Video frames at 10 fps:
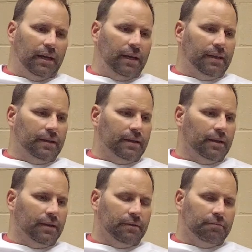and
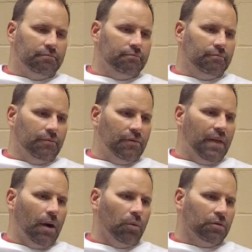
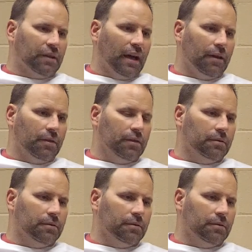that was kind of